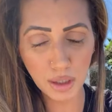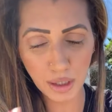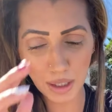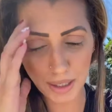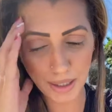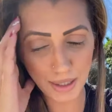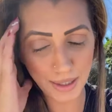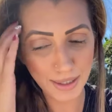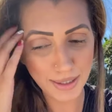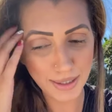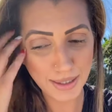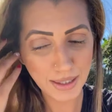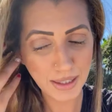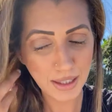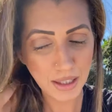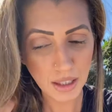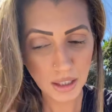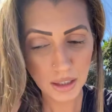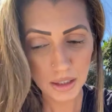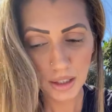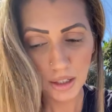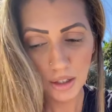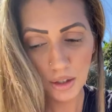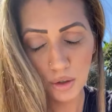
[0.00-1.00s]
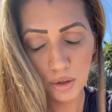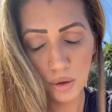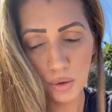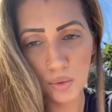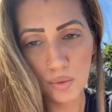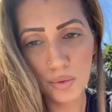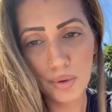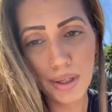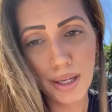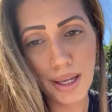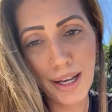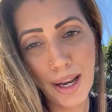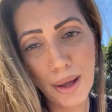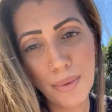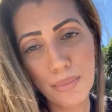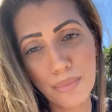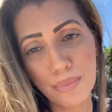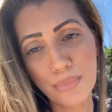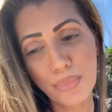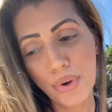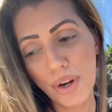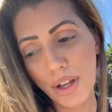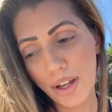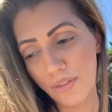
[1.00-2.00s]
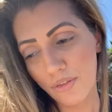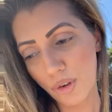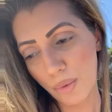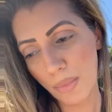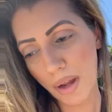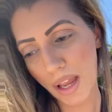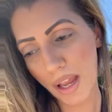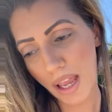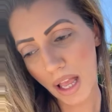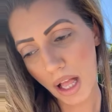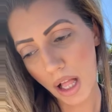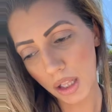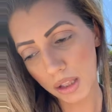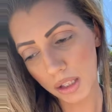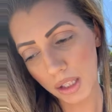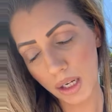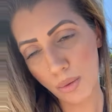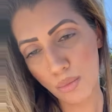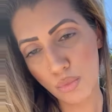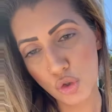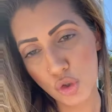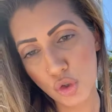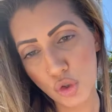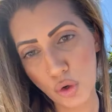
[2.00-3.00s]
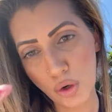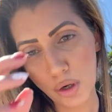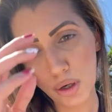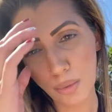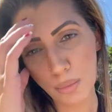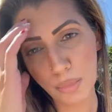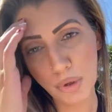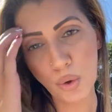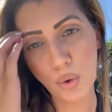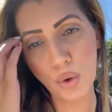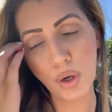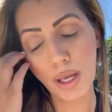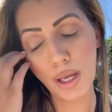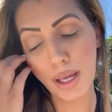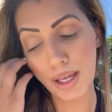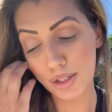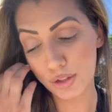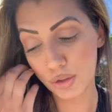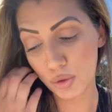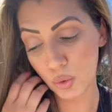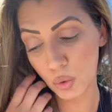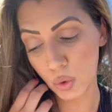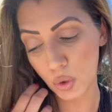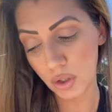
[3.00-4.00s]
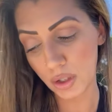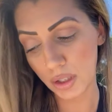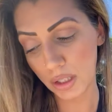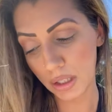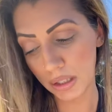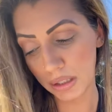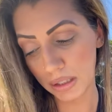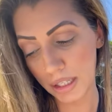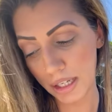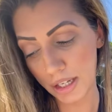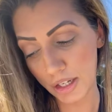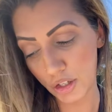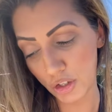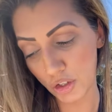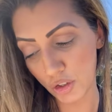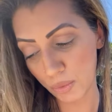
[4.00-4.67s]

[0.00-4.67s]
Like, you know, and I'm praying for my health, and I'm sure it'll be okay sooner than later.